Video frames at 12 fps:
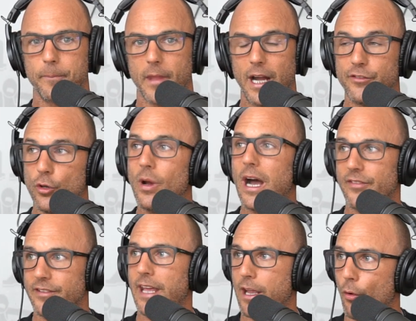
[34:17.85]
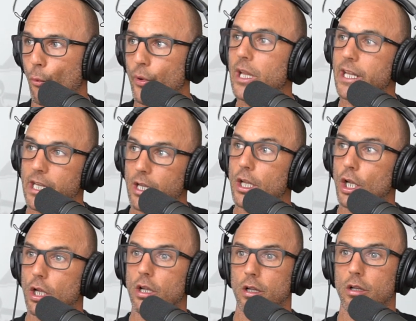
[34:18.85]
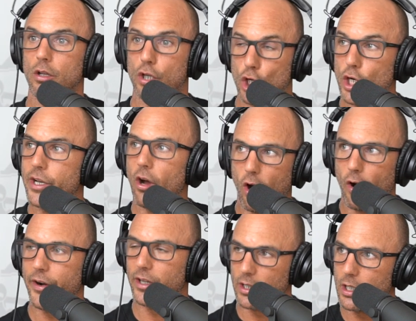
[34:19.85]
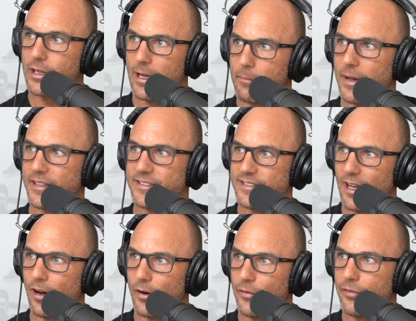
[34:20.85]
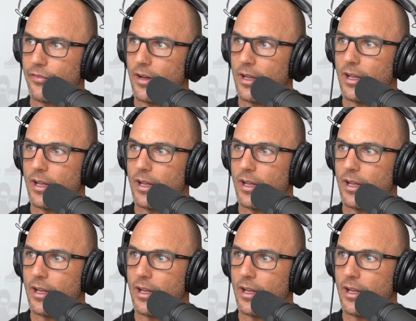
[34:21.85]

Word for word: I do have to take a really good hard look at myself